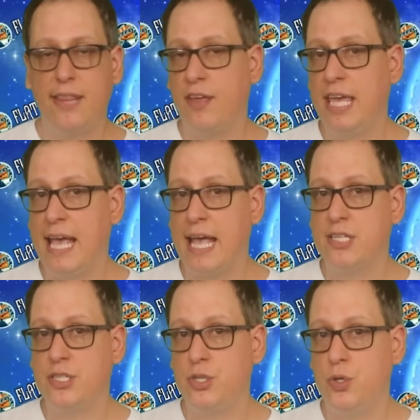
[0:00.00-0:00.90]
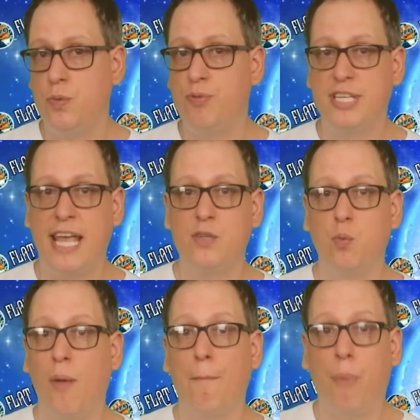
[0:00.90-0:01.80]
that he had to
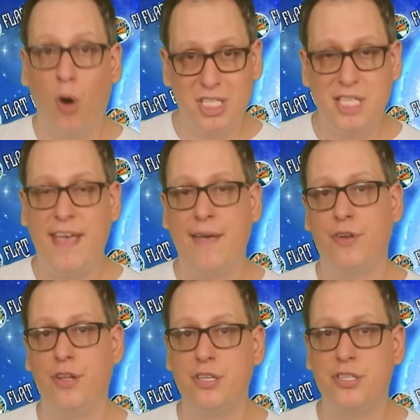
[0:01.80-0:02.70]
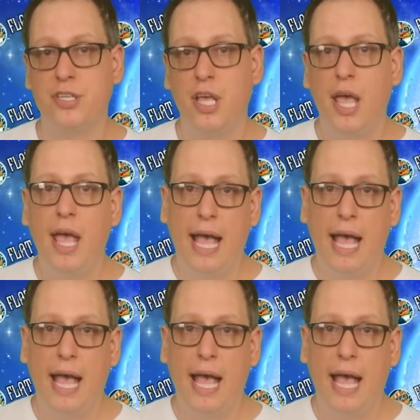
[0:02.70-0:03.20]
present one positive evidence